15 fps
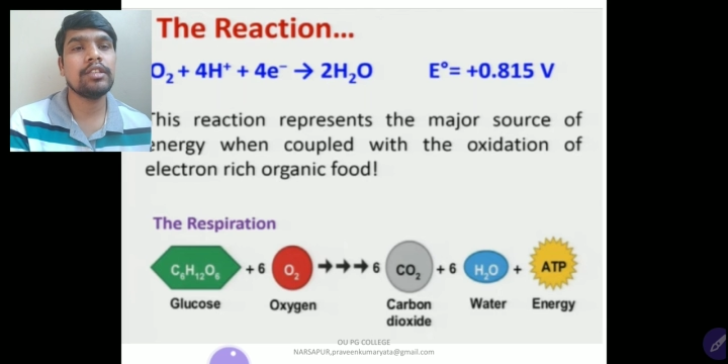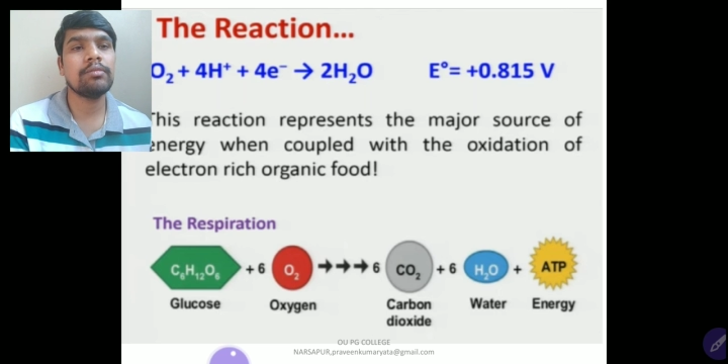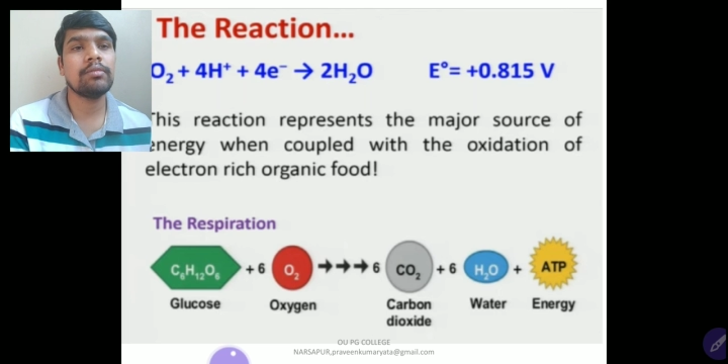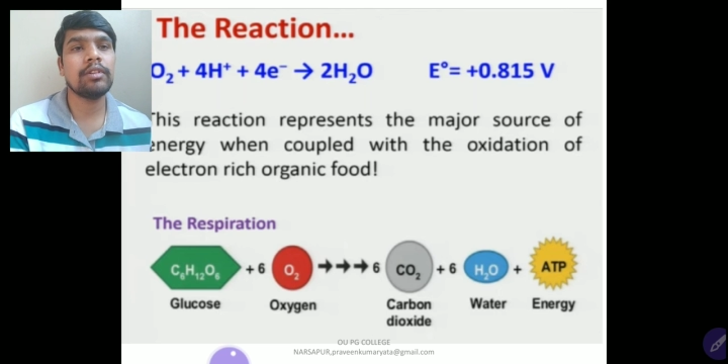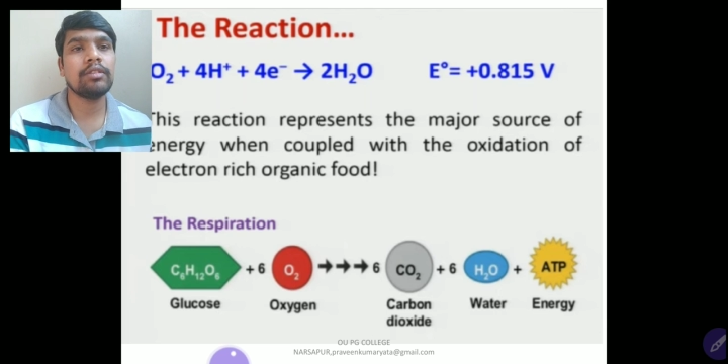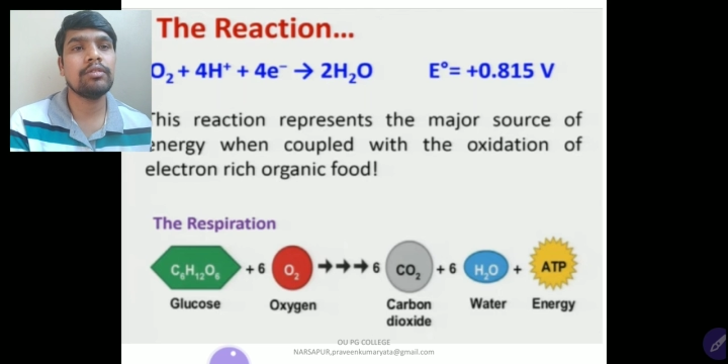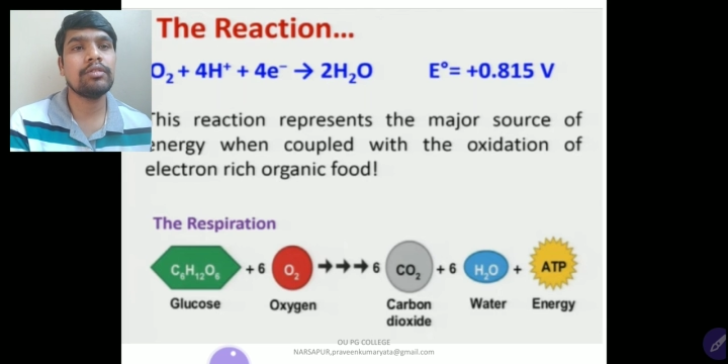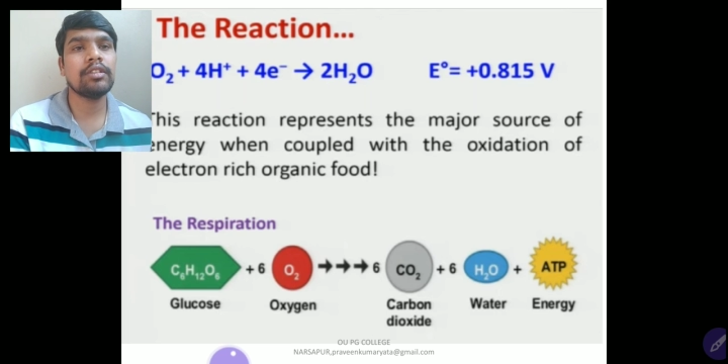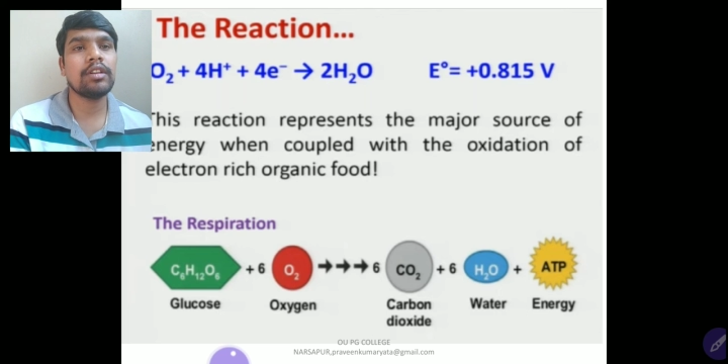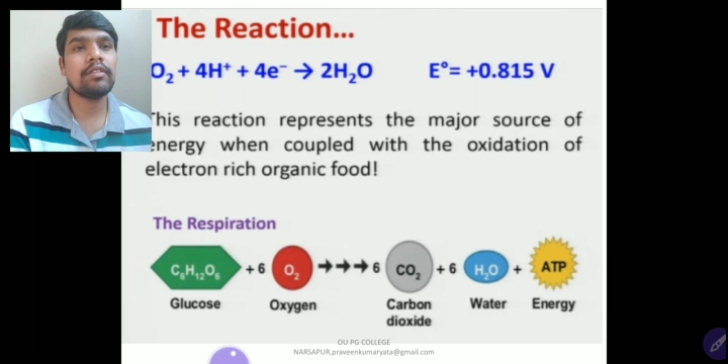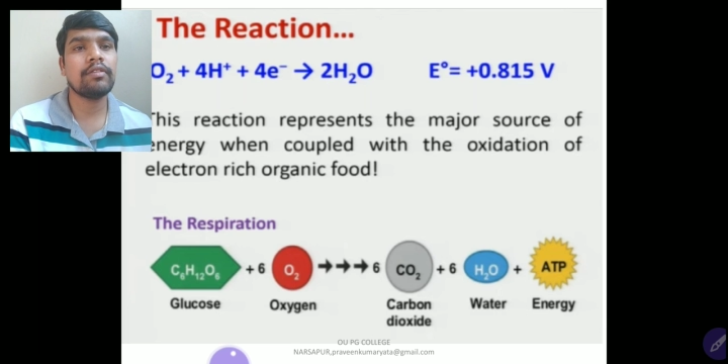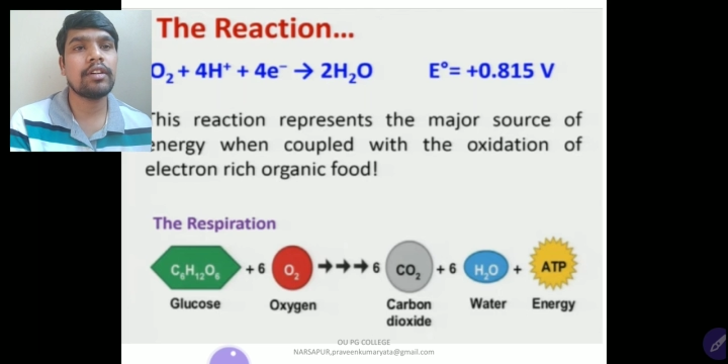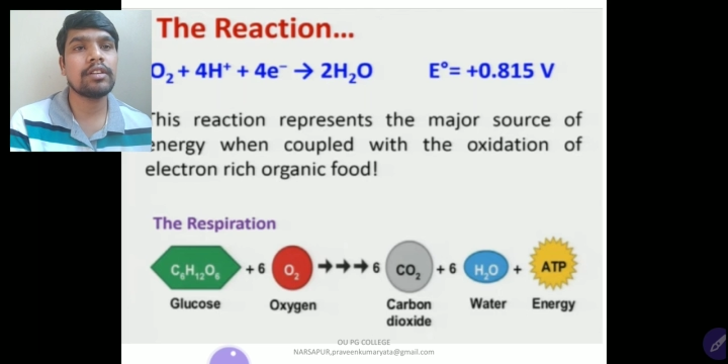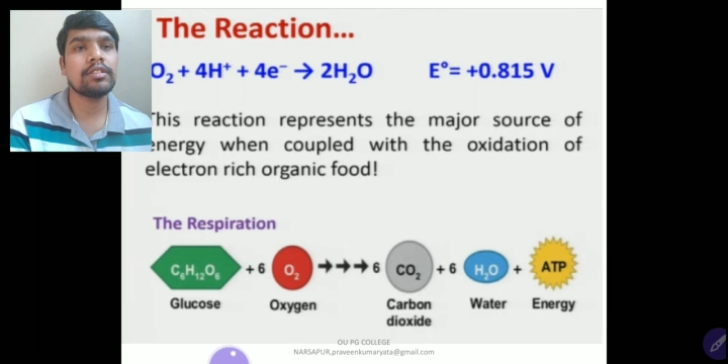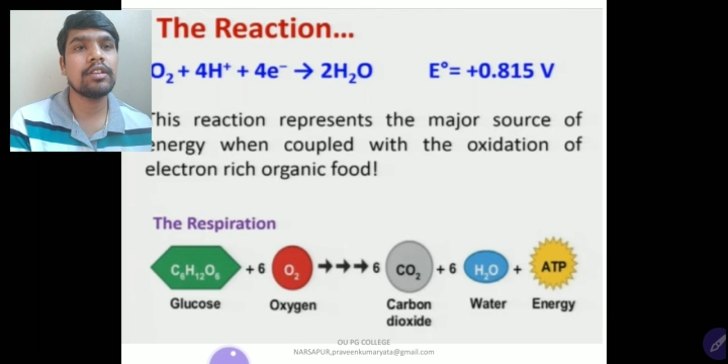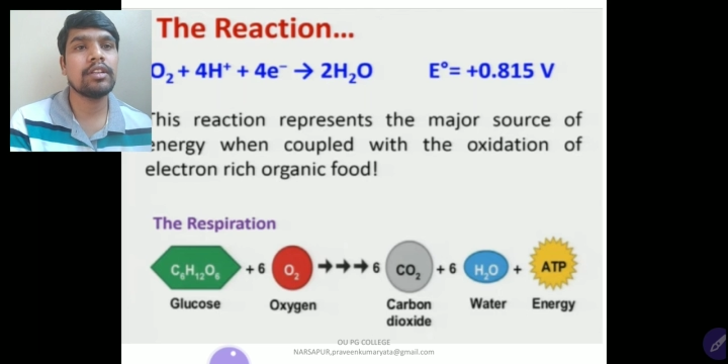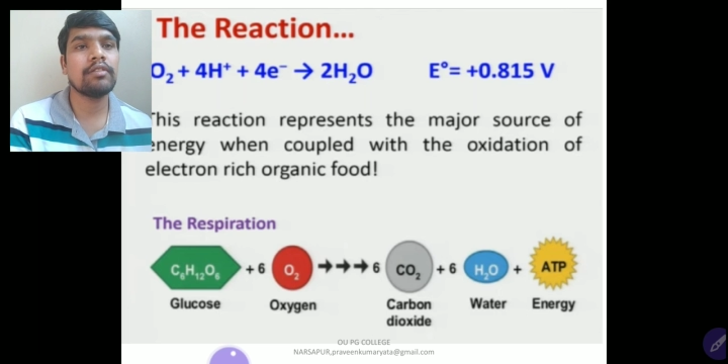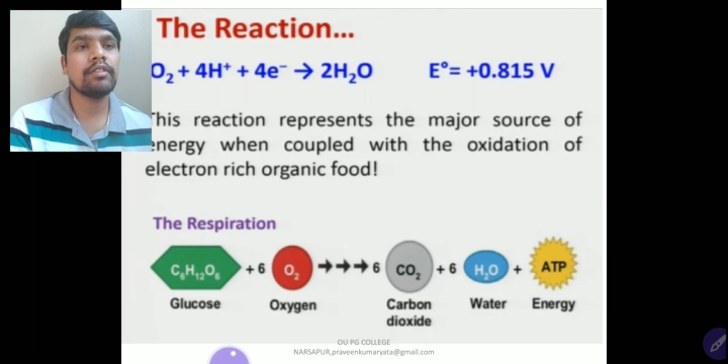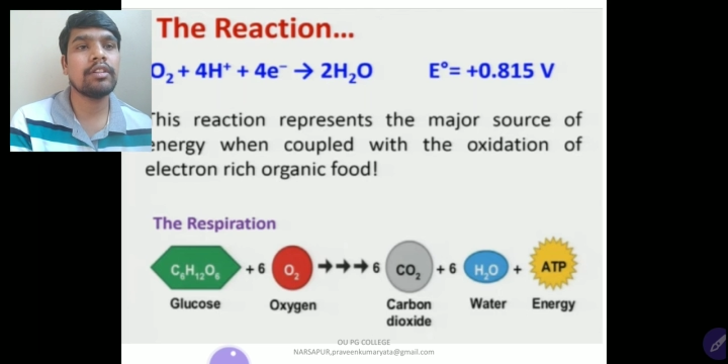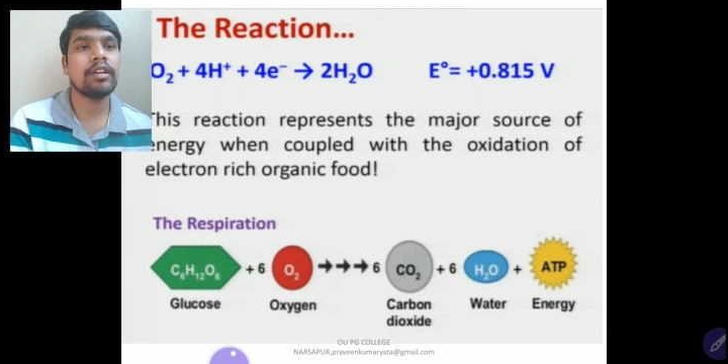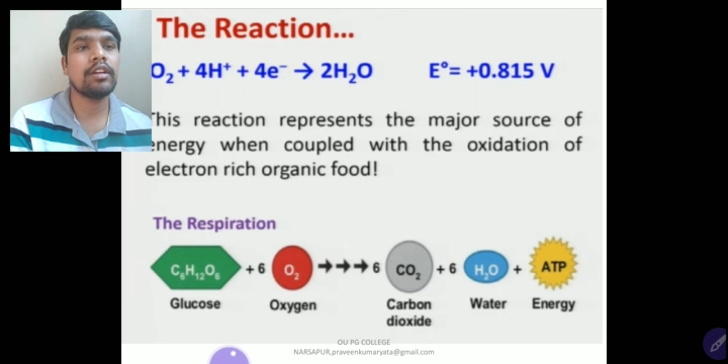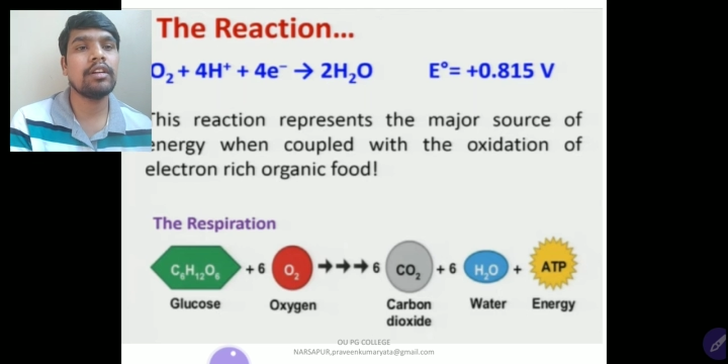by using of oxygen we
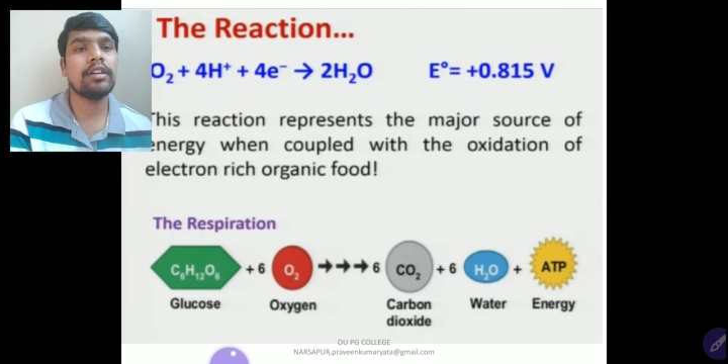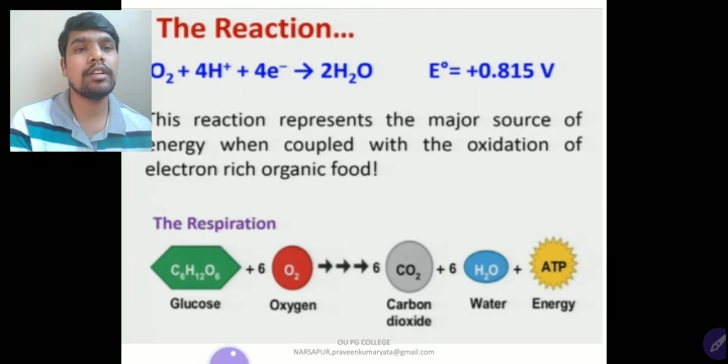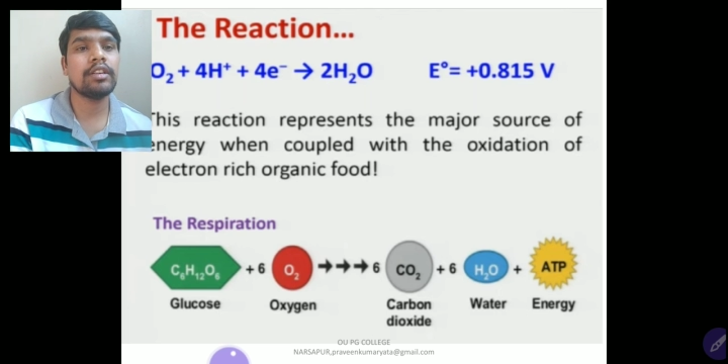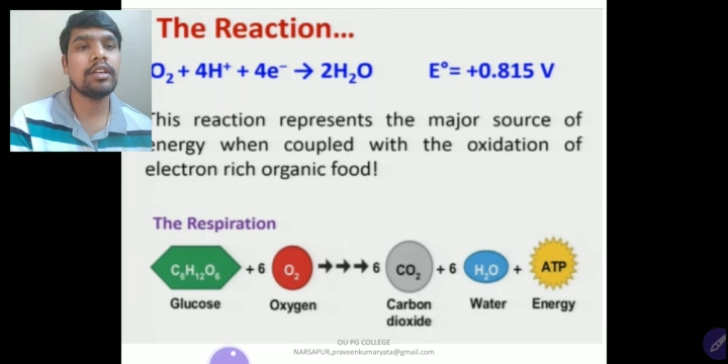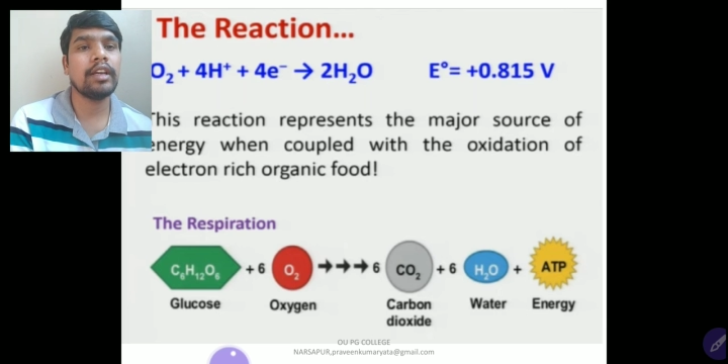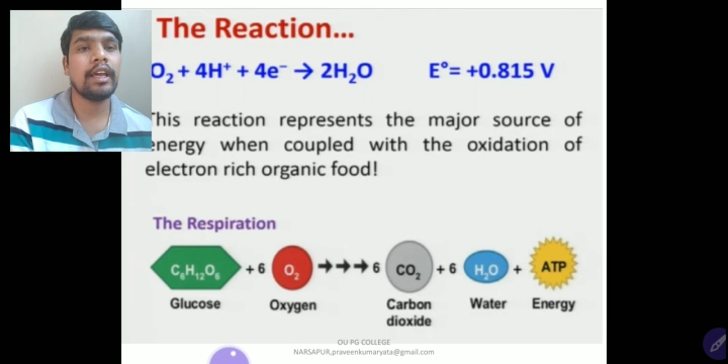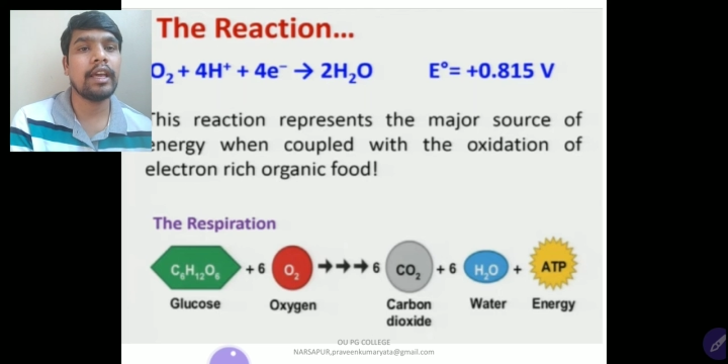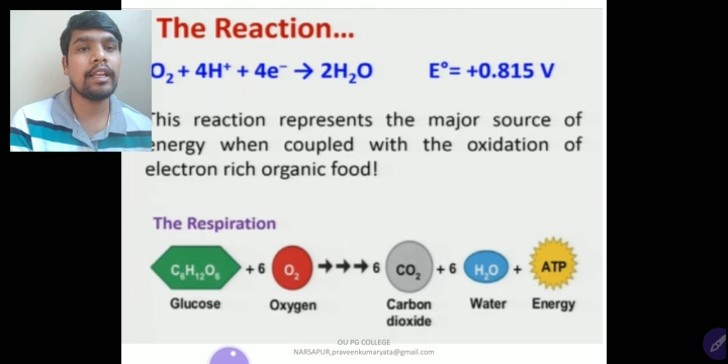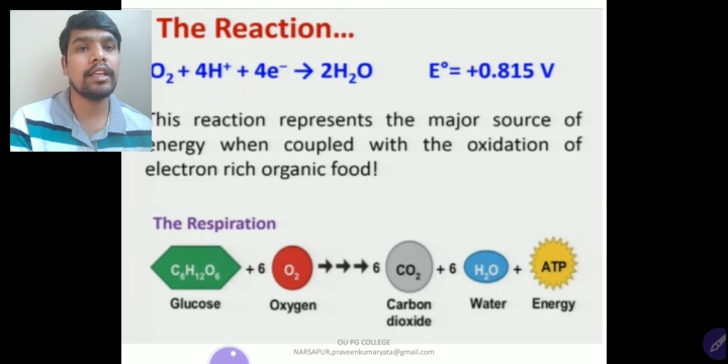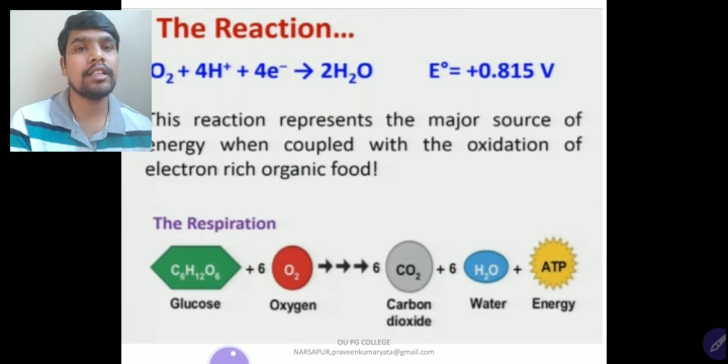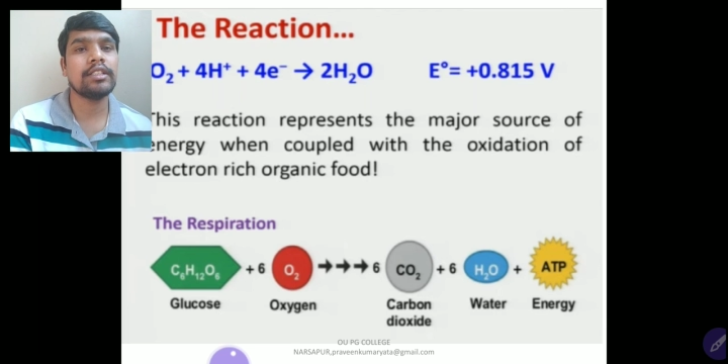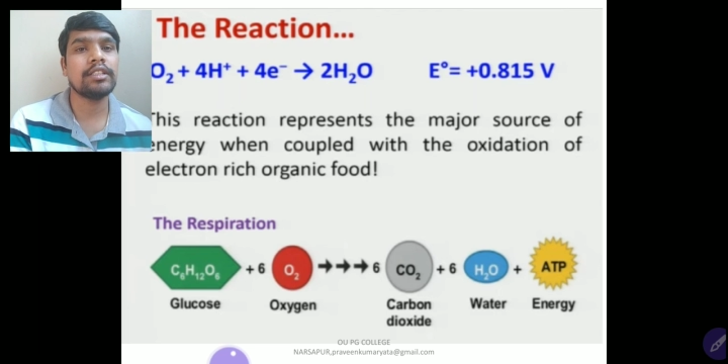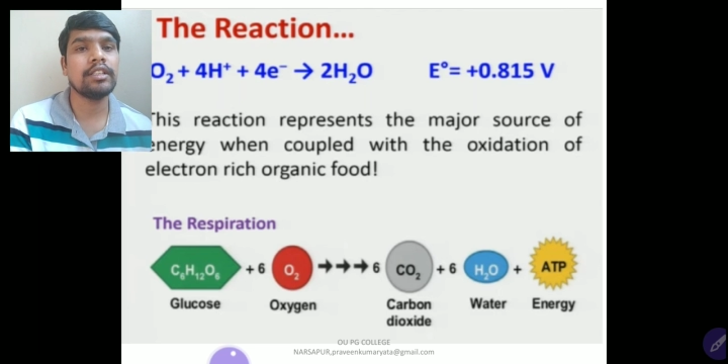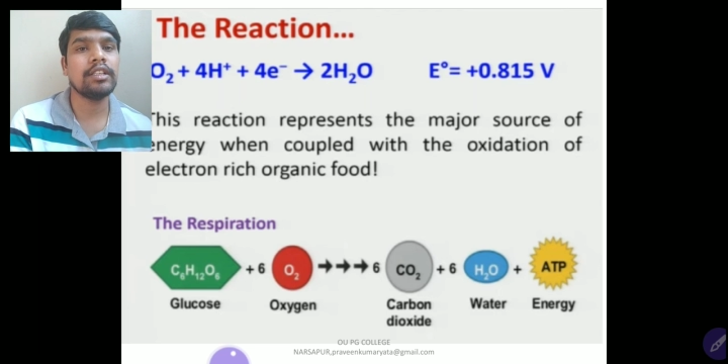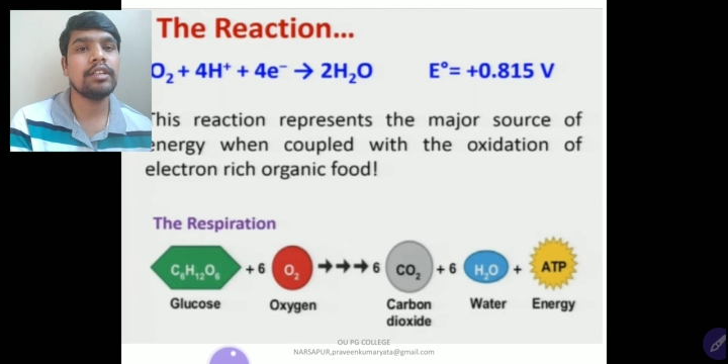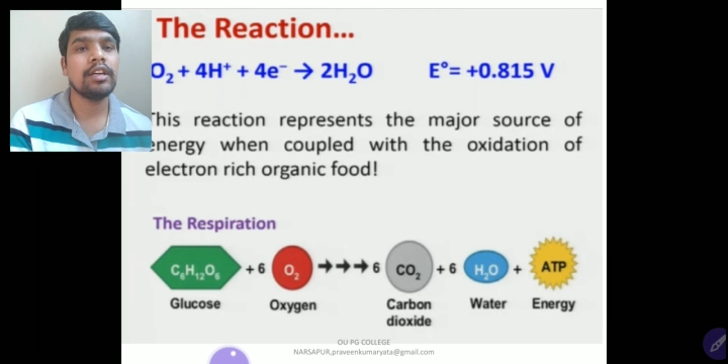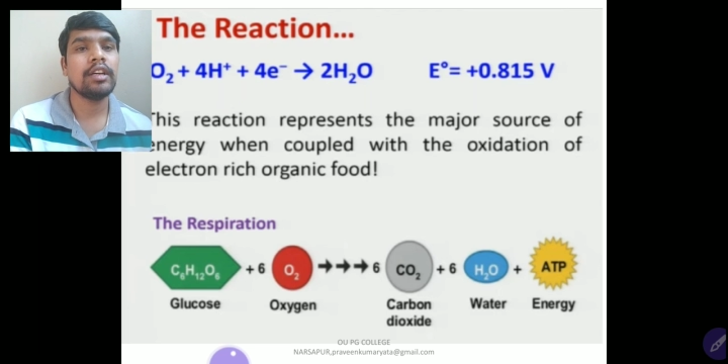got energy